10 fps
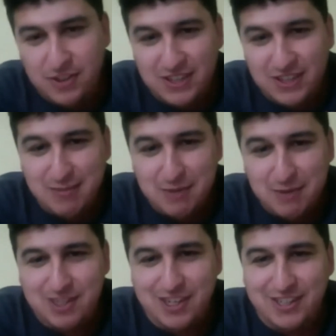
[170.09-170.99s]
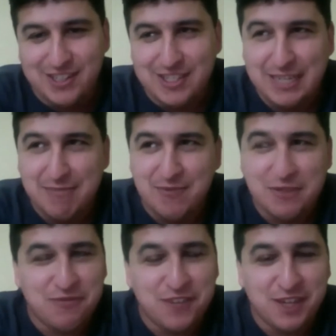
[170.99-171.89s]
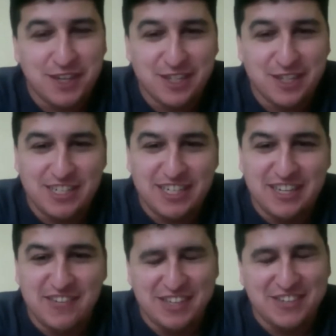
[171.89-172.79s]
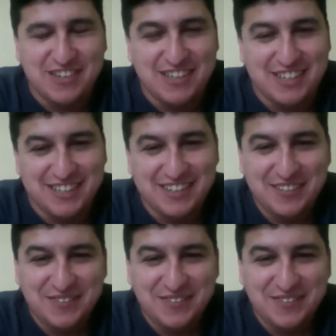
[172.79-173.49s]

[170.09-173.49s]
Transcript: You're hitting me with all this e- the feelings right now? I'm like, oh, God.